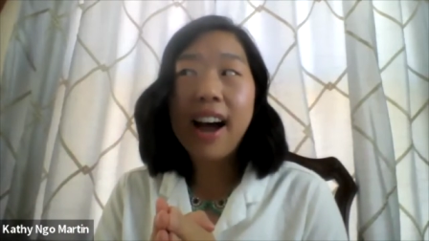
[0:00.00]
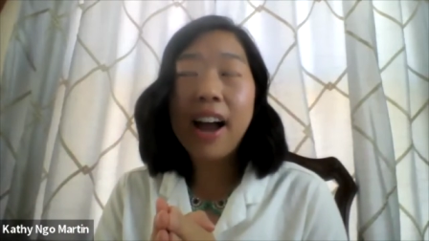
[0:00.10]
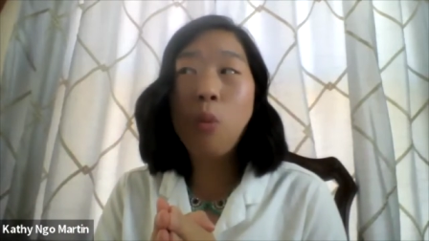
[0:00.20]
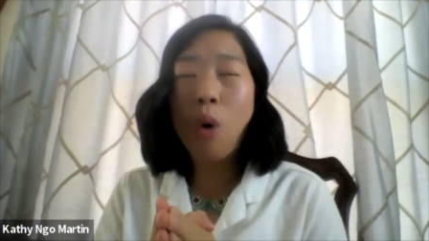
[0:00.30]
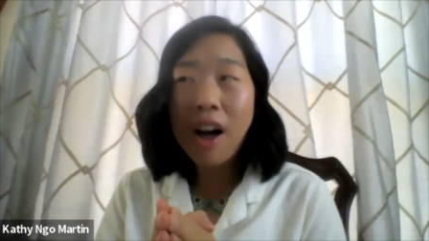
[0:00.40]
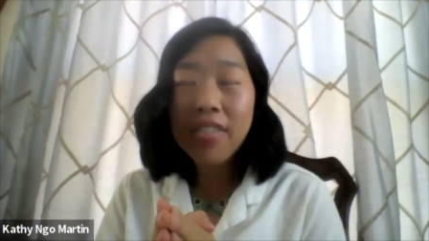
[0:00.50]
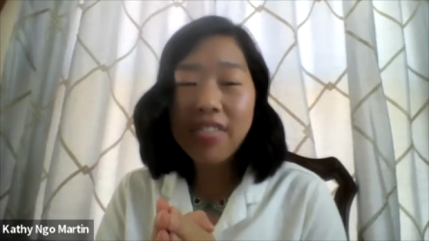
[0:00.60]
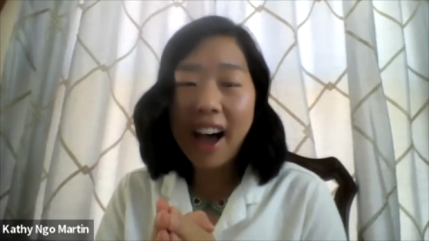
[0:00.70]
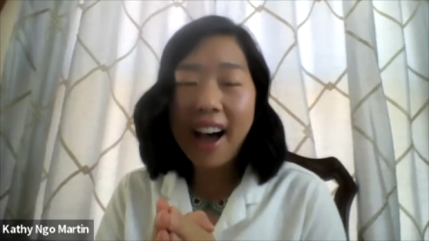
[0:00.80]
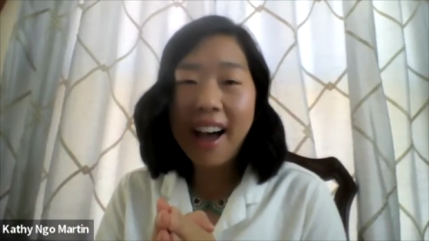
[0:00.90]
I
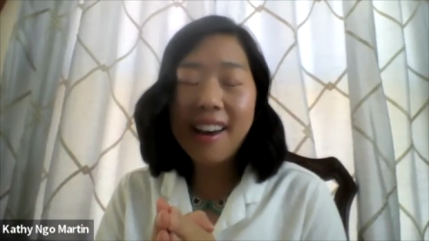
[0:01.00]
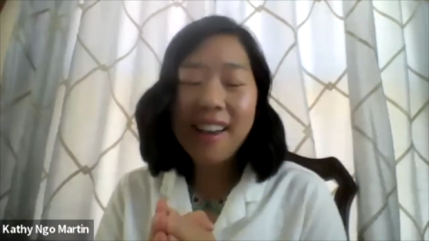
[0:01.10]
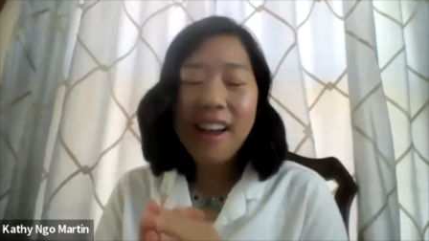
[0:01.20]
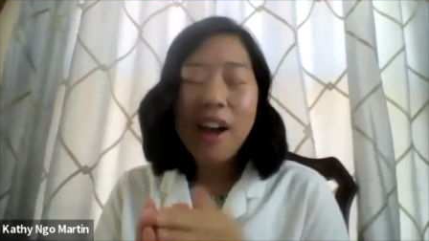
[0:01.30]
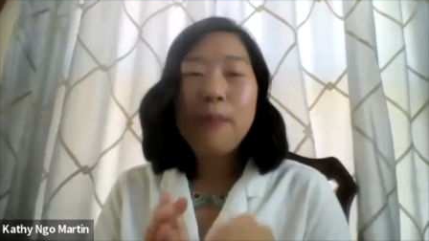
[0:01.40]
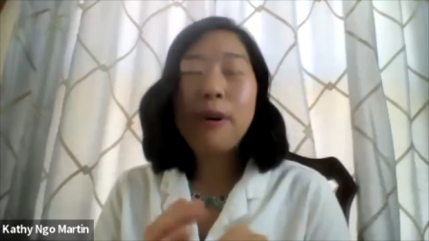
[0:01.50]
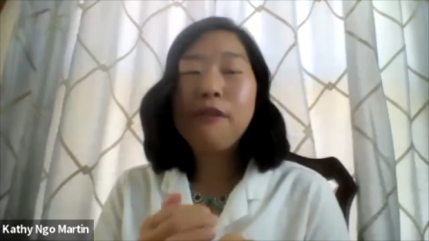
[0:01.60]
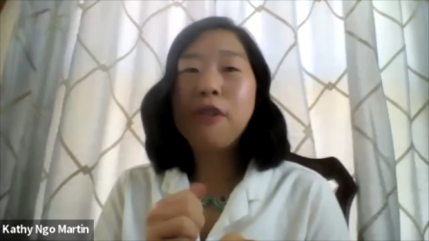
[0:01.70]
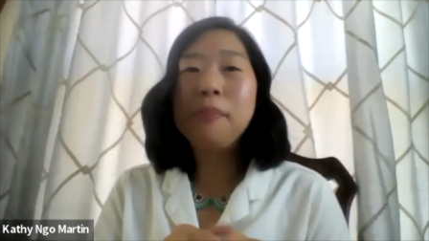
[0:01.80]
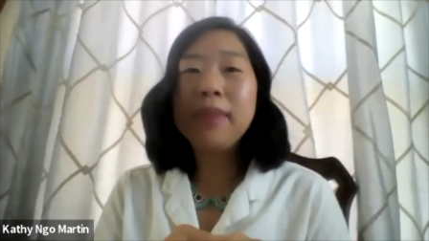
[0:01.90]
want that. But
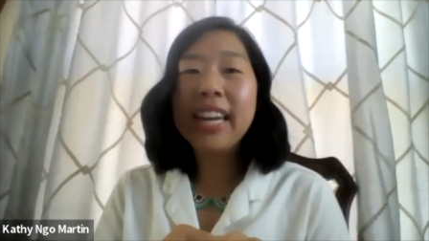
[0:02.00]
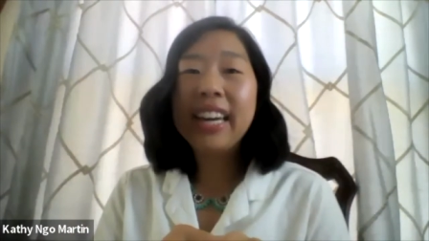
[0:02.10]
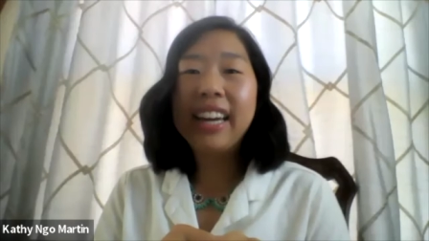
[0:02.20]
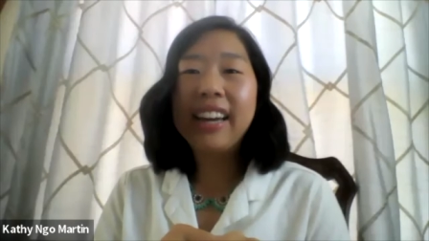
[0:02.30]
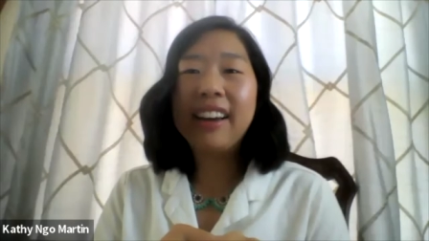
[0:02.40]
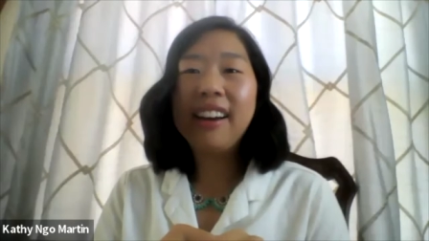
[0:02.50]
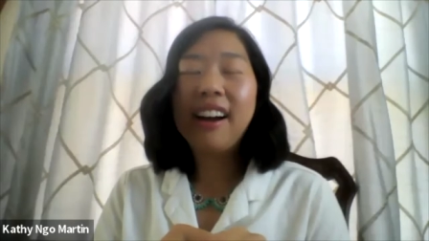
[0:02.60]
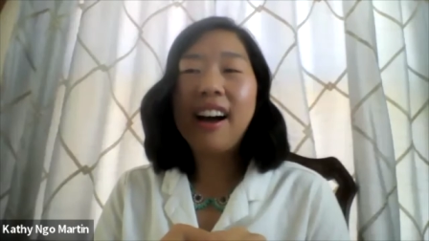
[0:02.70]
for me,